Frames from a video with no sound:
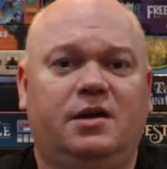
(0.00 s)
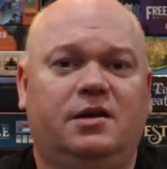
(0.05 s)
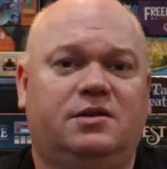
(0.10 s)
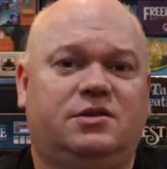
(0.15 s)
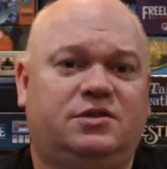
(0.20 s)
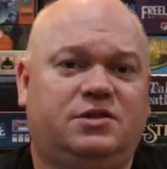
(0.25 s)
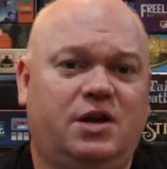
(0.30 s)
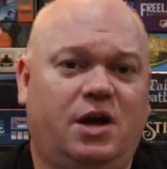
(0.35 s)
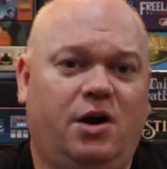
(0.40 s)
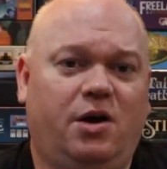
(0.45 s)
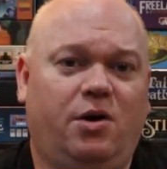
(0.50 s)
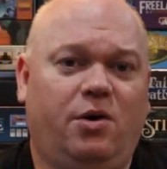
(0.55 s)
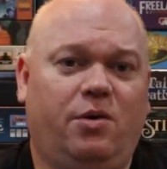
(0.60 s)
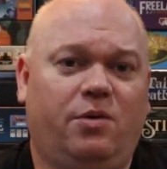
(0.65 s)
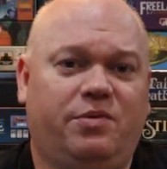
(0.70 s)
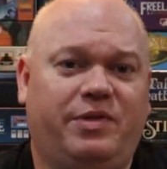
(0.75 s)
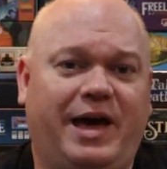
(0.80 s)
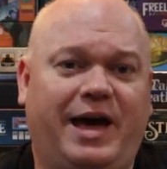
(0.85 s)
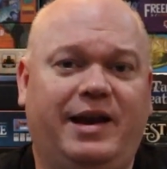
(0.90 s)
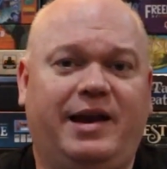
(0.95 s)

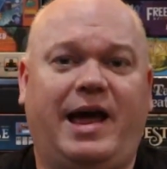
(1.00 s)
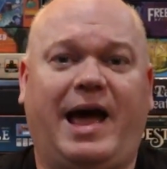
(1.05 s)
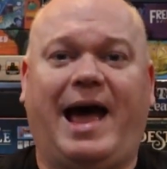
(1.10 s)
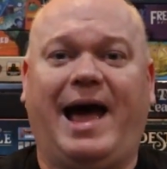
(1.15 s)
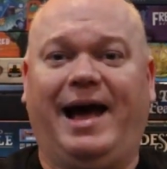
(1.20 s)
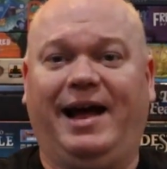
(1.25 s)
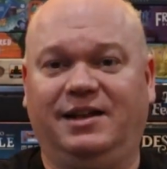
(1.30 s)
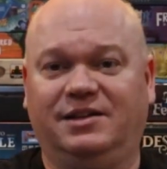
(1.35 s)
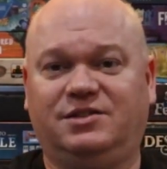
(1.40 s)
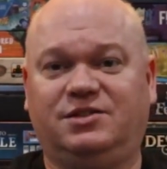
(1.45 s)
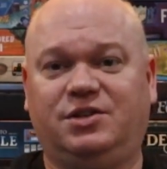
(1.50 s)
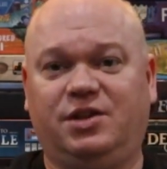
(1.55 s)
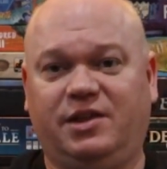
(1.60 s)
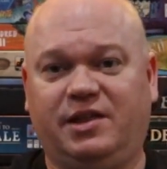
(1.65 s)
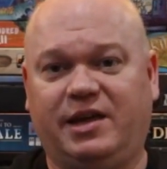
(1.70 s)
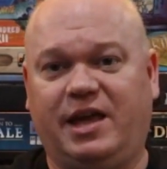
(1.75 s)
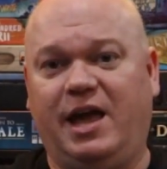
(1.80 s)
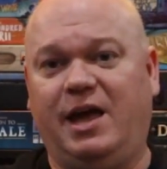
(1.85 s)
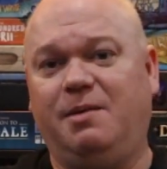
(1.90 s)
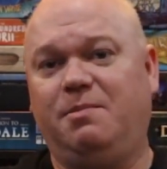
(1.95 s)
So that adds to
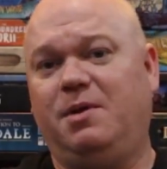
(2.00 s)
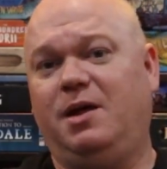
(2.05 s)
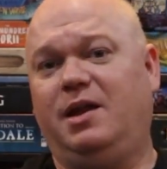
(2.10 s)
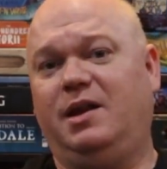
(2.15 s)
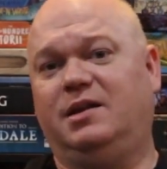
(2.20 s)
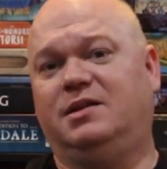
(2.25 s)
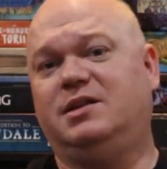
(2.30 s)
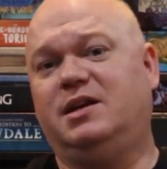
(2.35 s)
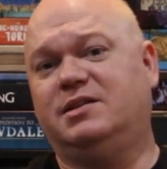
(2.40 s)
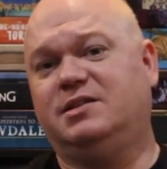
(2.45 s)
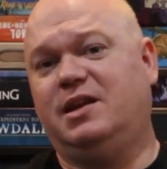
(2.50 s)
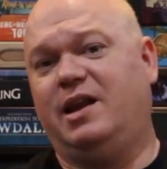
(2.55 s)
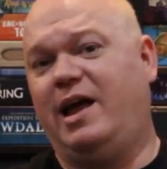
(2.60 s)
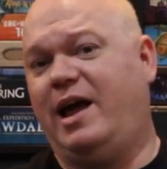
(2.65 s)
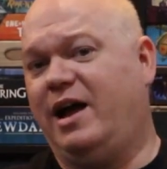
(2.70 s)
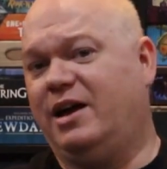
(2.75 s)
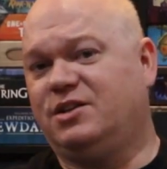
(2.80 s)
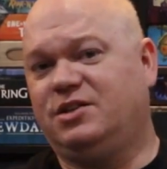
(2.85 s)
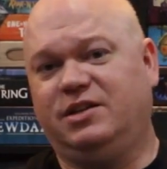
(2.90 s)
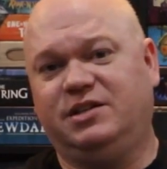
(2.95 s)
the game, and it doesn't
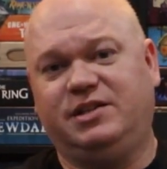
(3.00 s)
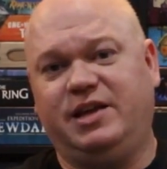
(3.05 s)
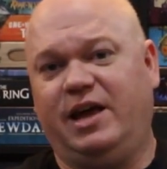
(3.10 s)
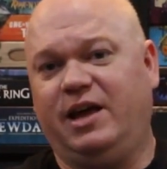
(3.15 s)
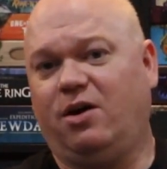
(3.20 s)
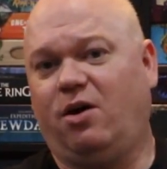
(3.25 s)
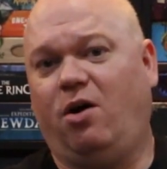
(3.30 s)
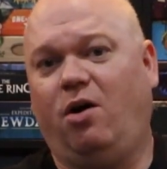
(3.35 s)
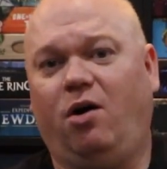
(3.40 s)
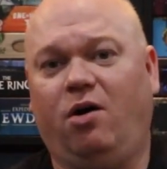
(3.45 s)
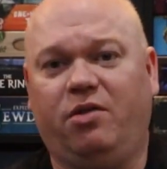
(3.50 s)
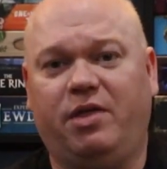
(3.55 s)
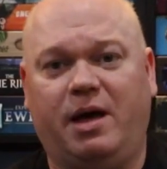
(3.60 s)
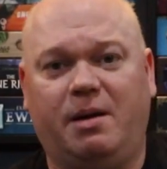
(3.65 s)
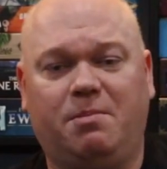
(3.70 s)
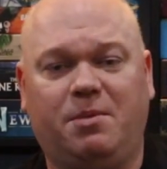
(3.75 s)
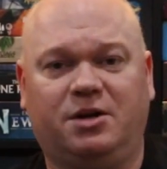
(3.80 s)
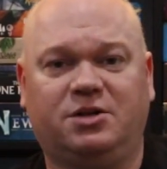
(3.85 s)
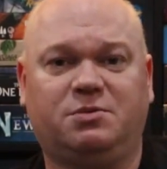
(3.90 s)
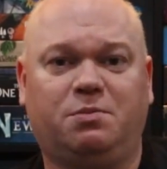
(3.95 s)
actually take all
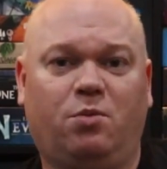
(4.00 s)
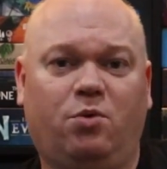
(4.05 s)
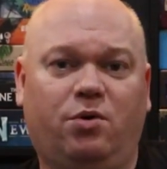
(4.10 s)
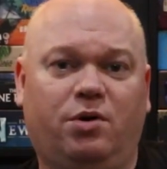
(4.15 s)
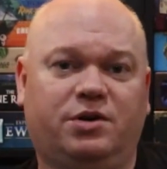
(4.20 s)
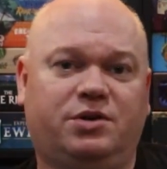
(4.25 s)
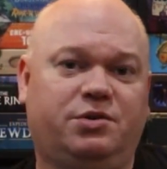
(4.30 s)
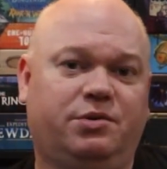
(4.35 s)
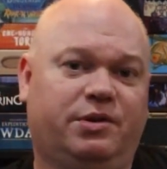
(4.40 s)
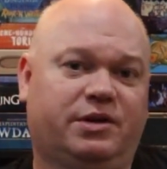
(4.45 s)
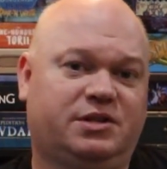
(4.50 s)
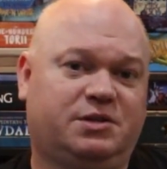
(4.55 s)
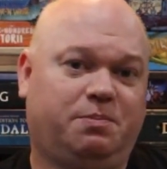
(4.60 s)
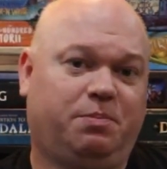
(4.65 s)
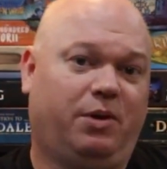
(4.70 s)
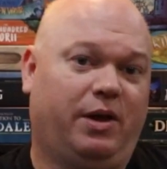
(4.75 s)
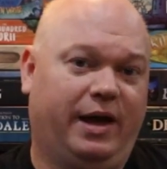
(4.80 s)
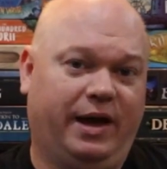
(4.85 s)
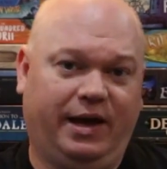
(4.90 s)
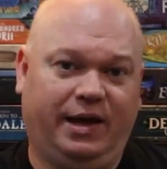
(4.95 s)
that much more to
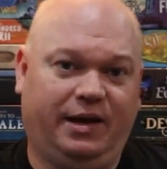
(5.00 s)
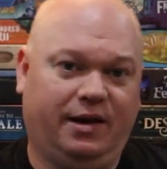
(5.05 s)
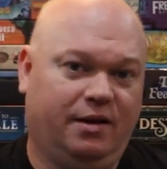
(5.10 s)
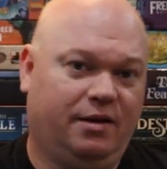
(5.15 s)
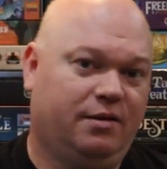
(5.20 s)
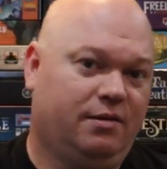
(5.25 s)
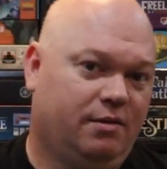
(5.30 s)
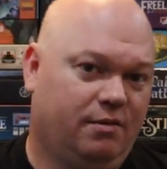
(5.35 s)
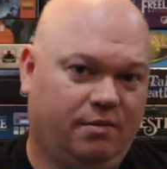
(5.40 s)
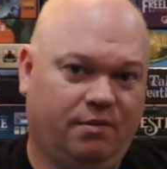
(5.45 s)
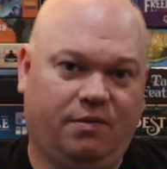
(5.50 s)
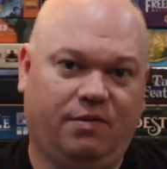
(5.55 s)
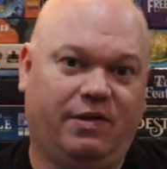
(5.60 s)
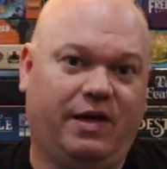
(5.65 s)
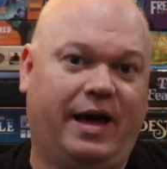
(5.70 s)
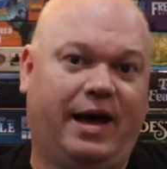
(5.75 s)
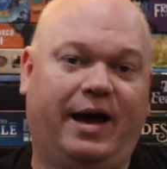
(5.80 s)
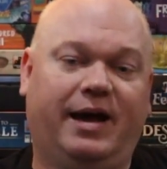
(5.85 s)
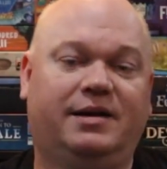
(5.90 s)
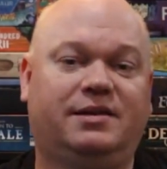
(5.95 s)
explain
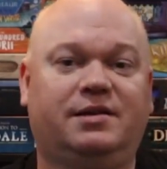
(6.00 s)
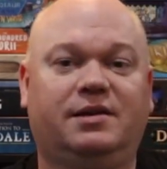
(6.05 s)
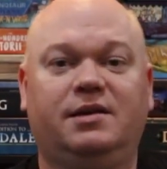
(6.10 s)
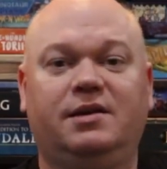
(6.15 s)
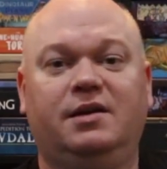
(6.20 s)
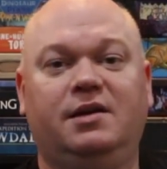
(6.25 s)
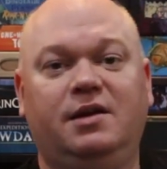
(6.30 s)
that.